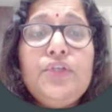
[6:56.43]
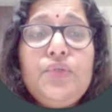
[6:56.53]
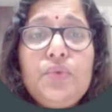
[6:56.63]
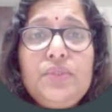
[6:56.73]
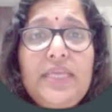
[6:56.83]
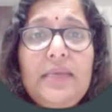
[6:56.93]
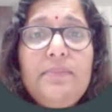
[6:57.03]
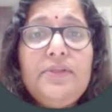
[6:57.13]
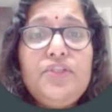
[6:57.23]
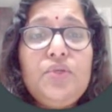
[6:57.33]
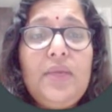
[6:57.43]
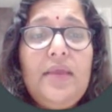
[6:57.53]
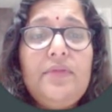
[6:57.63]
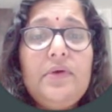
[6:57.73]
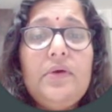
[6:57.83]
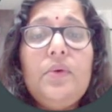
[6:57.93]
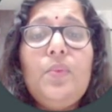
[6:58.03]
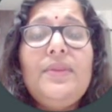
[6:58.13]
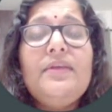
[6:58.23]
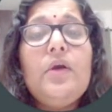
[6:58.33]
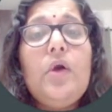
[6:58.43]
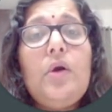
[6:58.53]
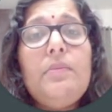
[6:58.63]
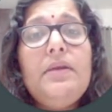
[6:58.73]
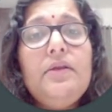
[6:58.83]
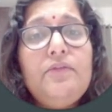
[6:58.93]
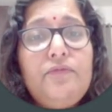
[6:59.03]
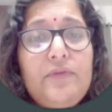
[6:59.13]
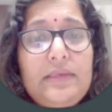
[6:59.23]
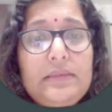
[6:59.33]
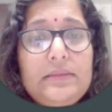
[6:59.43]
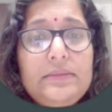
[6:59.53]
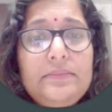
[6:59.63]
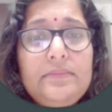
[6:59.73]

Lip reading: two tables together with a common field.